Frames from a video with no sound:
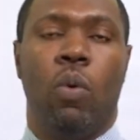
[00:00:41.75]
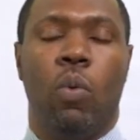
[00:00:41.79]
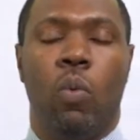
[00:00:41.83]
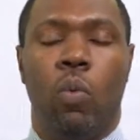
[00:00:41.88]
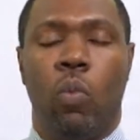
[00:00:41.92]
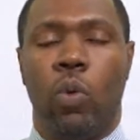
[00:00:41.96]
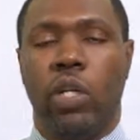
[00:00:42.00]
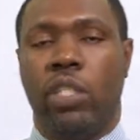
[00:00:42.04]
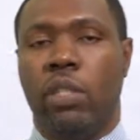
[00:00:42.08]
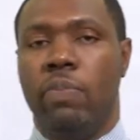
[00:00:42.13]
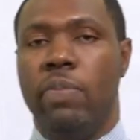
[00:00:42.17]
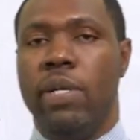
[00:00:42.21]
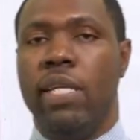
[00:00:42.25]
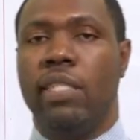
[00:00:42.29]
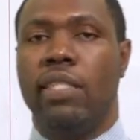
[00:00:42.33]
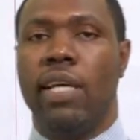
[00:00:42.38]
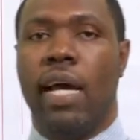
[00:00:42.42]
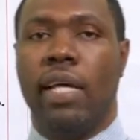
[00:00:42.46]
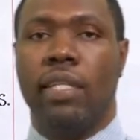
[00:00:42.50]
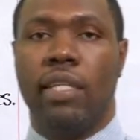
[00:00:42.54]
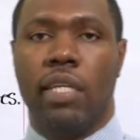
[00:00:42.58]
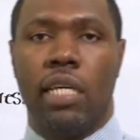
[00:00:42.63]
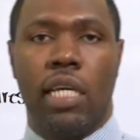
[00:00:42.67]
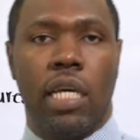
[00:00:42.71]
which means
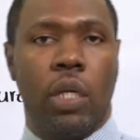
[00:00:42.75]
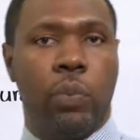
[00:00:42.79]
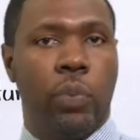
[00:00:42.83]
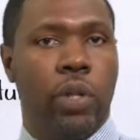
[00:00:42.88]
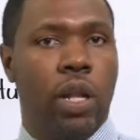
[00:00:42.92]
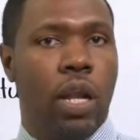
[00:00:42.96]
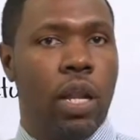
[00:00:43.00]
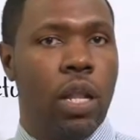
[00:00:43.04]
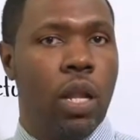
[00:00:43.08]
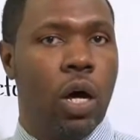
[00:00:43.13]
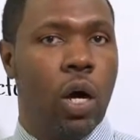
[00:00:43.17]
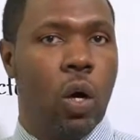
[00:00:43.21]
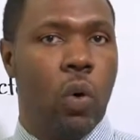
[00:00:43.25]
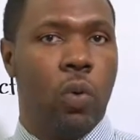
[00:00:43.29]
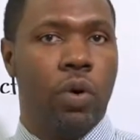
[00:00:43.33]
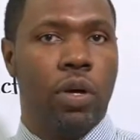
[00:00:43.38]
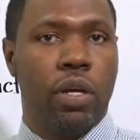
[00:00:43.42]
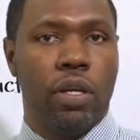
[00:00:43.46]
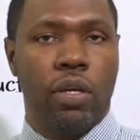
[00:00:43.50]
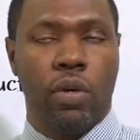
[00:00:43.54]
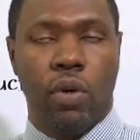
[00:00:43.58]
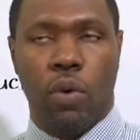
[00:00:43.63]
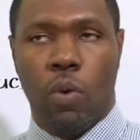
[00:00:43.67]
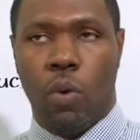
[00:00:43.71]
that it will
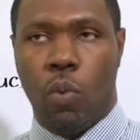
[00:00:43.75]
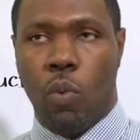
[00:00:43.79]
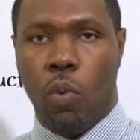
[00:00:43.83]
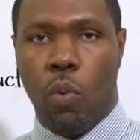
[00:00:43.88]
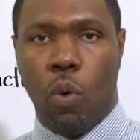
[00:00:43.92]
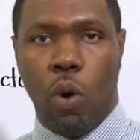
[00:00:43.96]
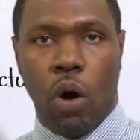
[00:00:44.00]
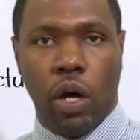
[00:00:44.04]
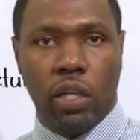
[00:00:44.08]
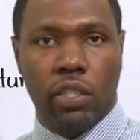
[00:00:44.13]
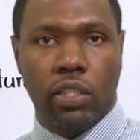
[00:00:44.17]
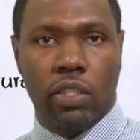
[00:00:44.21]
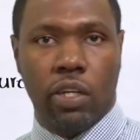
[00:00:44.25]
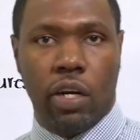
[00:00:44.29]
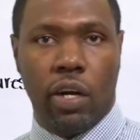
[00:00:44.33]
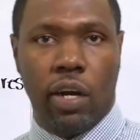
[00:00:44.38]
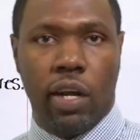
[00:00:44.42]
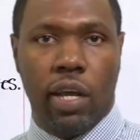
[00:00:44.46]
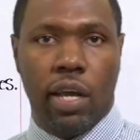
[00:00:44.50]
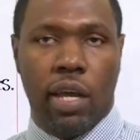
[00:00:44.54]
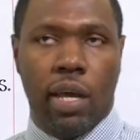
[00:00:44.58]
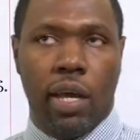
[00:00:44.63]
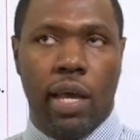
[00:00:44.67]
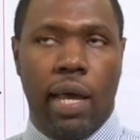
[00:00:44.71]
allow
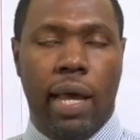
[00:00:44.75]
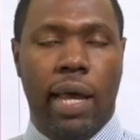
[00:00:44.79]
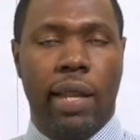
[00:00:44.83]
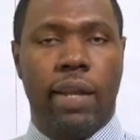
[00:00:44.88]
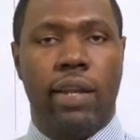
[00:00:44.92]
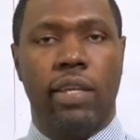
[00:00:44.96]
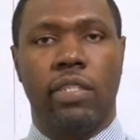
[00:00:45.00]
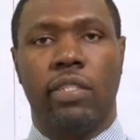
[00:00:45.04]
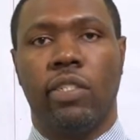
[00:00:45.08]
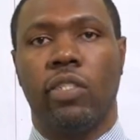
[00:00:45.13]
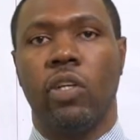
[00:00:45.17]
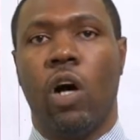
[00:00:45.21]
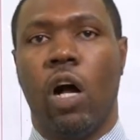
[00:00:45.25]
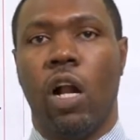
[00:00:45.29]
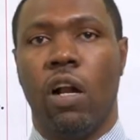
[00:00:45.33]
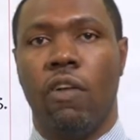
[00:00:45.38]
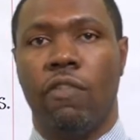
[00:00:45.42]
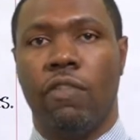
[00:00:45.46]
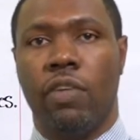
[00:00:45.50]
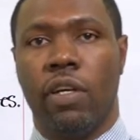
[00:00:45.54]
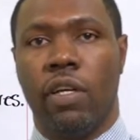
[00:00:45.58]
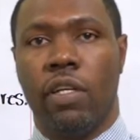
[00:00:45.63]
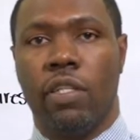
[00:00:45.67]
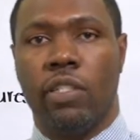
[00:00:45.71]
water and
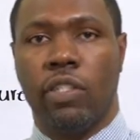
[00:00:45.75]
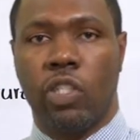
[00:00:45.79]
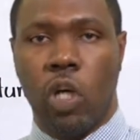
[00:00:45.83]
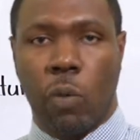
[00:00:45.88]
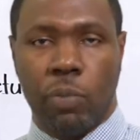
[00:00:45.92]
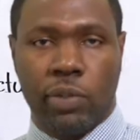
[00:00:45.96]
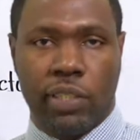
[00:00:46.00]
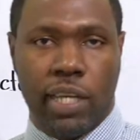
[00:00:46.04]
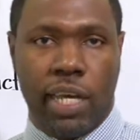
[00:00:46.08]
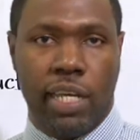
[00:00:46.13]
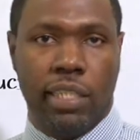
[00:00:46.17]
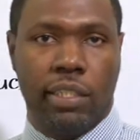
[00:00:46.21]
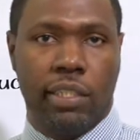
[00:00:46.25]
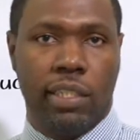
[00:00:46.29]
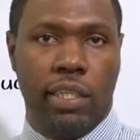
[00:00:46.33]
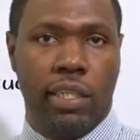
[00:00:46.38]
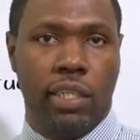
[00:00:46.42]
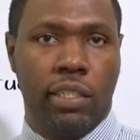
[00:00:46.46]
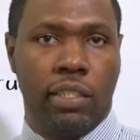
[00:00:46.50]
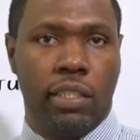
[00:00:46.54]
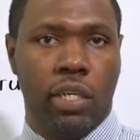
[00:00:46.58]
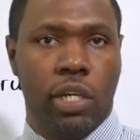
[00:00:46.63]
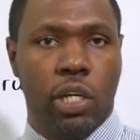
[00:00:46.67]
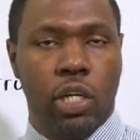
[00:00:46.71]
dissolved
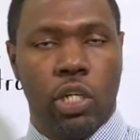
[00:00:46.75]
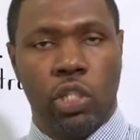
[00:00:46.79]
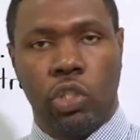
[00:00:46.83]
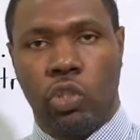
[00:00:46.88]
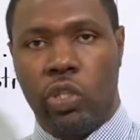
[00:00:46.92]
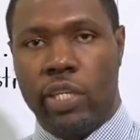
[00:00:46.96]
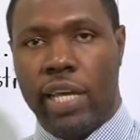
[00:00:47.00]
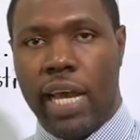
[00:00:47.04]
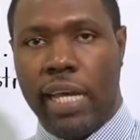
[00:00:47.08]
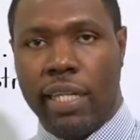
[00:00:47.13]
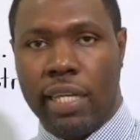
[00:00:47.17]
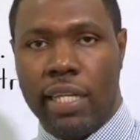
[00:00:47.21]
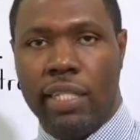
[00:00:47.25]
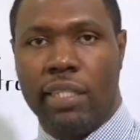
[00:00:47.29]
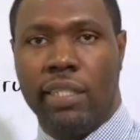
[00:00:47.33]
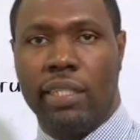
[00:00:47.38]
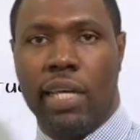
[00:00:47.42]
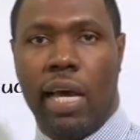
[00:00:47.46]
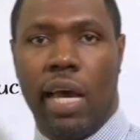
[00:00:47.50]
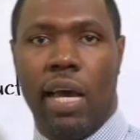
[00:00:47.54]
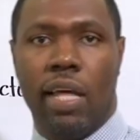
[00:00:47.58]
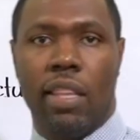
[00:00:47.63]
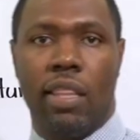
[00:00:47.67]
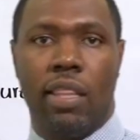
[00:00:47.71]
substances to get
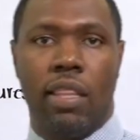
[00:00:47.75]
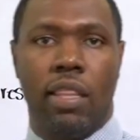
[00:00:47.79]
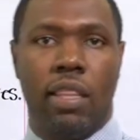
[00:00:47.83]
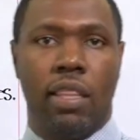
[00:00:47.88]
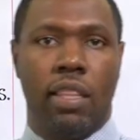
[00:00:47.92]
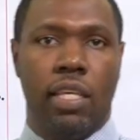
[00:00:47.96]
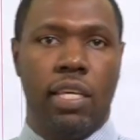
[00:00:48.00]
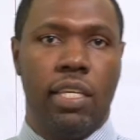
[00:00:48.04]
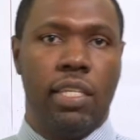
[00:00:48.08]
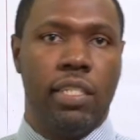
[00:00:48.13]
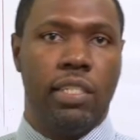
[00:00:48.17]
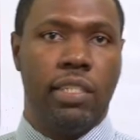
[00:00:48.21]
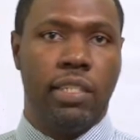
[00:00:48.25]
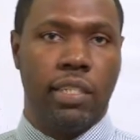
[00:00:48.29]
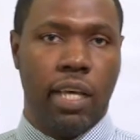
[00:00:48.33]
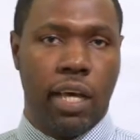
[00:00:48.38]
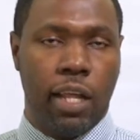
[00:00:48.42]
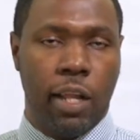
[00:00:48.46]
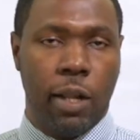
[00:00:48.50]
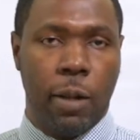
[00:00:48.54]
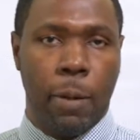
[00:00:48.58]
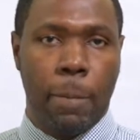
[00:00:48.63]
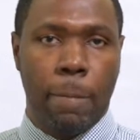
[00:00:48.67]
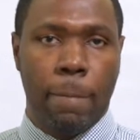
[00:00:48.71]
inside the
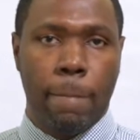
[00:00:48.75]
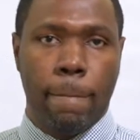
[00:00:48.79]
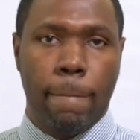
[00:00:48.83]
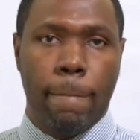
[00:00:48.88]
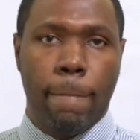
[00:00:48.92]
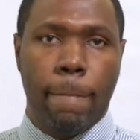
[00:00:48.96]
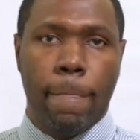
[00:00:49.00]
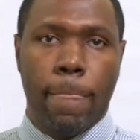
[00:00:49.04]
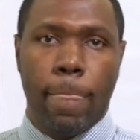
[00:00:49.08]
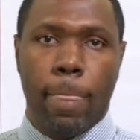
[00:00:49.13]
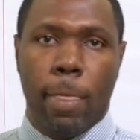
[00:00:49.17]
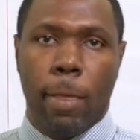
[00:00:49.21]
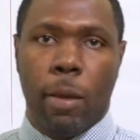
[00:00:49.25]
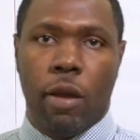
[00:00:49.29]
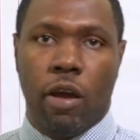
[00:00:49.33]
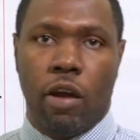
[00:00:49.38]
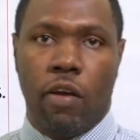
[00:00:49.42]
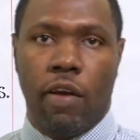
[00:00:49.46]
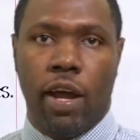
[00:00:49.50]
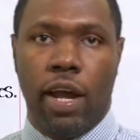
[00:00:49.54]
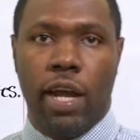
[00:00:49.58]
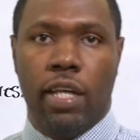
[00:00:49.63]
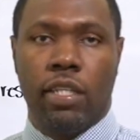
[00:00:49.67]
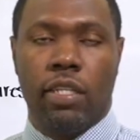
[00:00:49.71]
cell. All
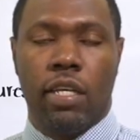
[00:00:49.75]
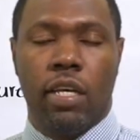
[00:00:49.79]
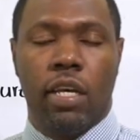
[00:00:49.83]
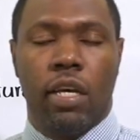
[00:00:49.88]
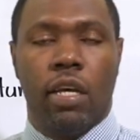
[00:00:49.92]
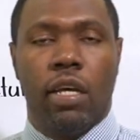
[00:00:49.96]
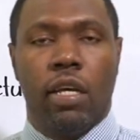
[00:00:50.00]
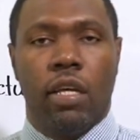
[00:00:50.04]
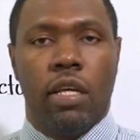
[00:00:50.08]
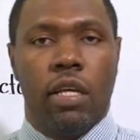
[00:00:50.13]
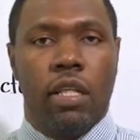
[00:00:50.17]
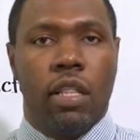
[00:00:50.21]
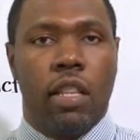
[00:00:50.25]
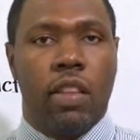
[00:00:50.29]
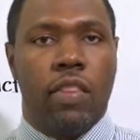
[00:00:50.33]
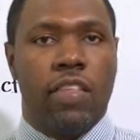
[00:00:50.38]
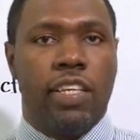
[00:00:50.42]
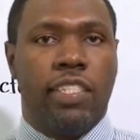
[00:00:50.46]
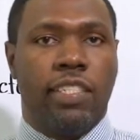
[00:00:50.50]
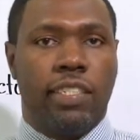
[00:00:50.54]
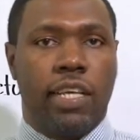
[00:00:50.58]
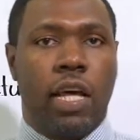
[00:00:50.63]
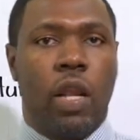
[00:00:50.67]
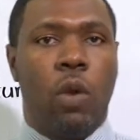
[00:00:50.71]
right? The
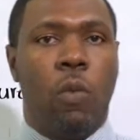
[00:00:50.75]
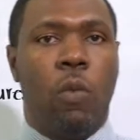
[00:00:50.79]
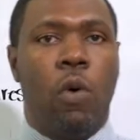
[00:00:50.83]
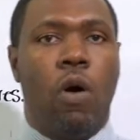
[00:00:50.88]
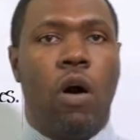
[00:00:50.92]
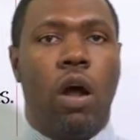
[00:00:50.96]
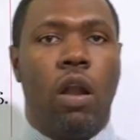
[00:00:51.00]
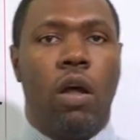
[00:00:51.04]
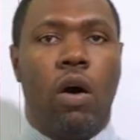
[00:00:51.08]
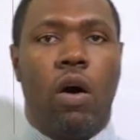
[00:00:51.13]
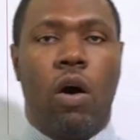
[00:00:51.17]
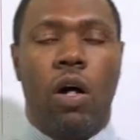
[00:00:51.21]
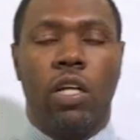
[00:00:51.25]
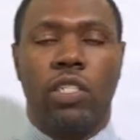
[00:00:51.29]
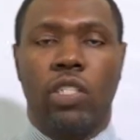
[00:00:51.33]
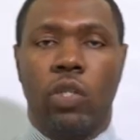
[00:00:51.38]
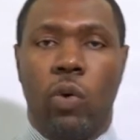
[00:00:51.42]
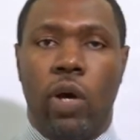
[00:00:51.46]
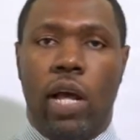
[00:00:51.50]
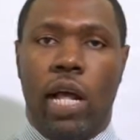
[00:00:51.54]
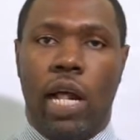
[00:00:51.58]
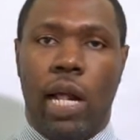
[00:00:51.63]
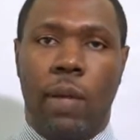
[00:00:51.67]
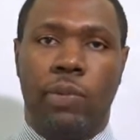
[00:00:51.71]
cell wall also
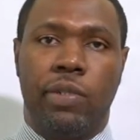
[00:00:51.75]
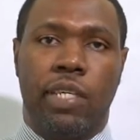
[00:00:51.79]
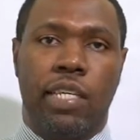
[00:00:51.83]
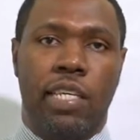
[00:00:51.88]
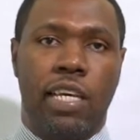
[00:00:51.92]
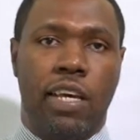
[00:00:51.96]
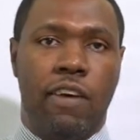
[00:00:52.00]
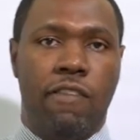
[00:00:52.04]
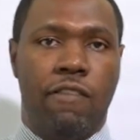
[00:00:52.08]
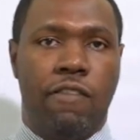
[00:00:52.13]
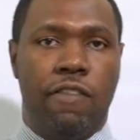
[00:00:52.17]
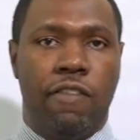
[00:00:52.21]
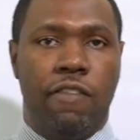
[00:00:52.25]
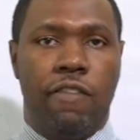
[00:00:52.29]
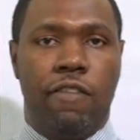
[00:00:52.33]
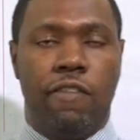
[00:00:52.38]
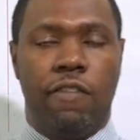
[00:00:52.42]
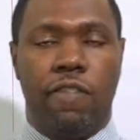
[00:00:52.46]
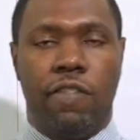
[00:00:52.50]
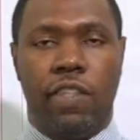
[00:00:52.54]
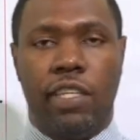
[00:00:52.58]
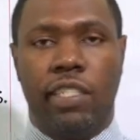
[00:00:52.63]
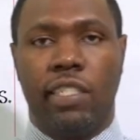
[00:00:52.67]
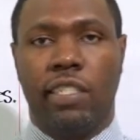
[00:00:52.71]
helps to give
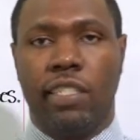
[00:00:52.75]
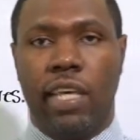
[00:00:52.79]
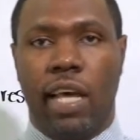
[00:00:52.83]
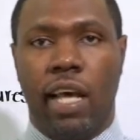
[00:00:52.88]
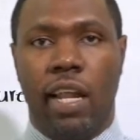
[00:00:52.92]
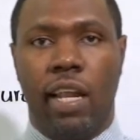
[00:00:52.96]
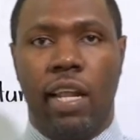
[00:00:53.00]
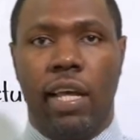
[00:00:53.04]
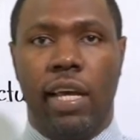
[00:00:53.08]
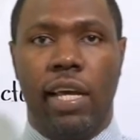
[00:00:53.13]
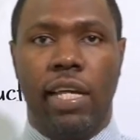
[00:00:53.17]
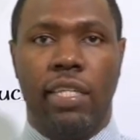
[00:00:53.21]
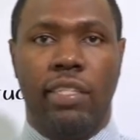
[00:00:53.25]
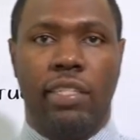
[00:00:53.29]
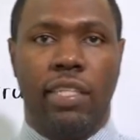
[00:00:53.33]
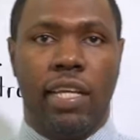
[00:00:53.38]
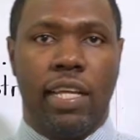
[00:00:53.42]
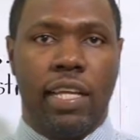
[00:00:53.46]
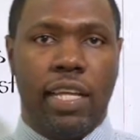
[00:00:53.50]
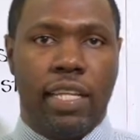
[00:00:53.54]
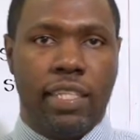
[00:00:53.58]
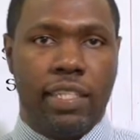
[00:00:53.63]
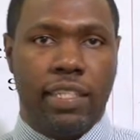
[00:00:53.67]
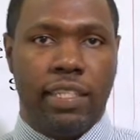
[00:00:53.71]
the cell its
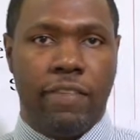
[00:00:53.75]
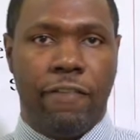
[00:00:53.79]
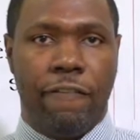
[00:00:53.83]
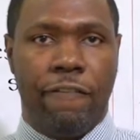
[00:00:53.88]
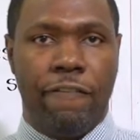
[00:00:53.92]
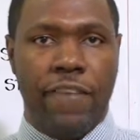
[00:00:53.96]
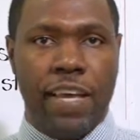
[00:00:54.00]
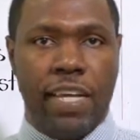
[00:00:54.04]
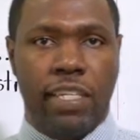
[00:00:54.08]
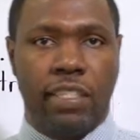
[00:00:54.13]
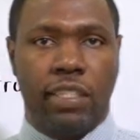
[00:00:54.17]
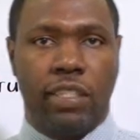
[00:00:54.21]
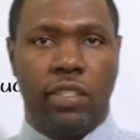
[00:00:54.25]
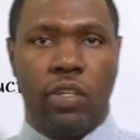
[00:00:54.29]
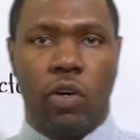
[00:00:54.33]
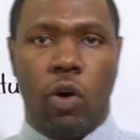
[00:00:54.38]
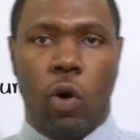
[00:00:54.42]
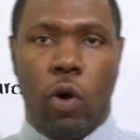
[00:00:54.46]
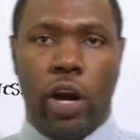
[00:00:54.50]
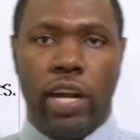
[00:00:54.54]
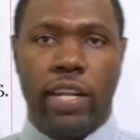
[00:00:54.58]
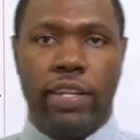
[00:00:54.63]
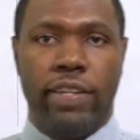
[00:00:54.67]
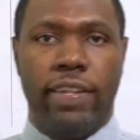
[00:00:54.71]
fixed
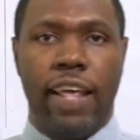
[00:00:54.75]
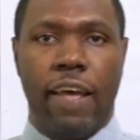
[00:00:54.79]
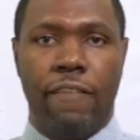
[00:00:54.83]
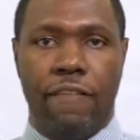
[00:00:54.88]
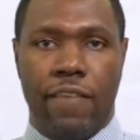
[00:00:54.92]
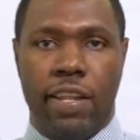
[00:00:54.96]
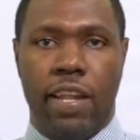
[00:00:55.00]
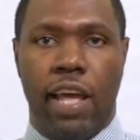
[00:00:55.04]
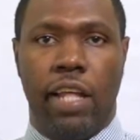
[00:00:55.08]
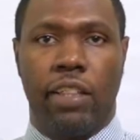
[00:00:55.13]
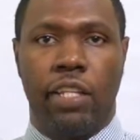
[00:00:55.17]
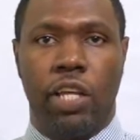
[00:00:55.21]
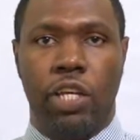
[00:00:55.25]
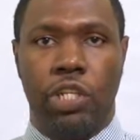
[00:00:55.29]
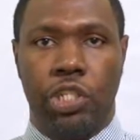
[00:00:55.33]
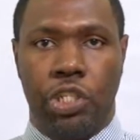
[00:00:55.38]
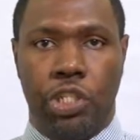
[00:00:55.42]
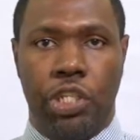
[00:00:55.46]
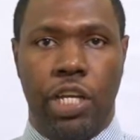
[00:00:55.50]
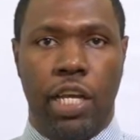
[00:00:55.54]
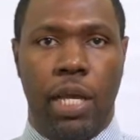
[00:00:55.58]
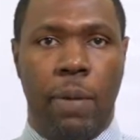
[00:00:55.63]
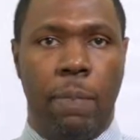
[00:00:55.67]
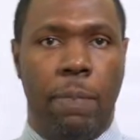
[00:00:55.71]
or definite
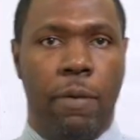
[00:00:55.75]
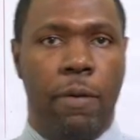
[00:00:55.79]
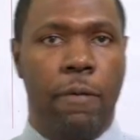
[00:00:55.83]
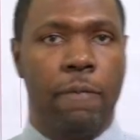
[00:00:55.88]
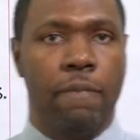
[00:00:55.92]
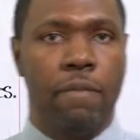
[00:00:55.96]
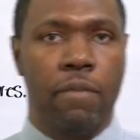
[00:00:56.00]
shape.